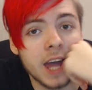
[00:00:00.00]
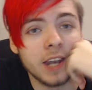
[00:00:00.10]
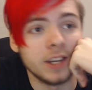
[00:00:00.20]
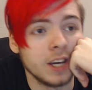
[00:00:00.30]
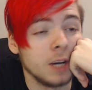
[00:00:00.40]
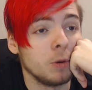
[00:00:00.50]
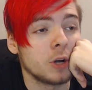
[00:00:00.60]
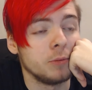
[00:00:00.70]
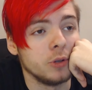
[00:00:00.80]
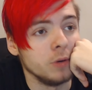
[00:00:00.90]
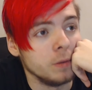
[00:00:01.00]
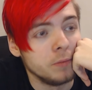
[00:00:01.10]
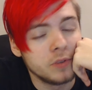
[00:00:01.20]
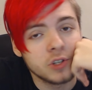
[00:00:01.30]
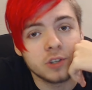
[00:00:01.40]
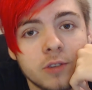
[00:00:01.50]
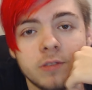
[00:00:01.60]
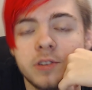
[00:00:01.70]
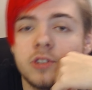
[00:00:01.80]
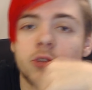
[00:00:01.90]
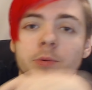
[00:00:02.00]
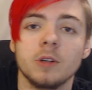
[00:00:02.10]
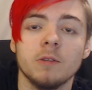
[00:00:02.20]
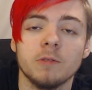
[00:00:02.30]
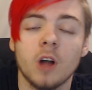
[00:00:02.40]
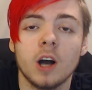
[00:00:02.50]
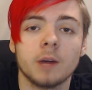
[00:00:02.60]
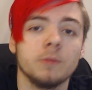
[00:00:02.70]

and welcome to a stupid little vlog I'm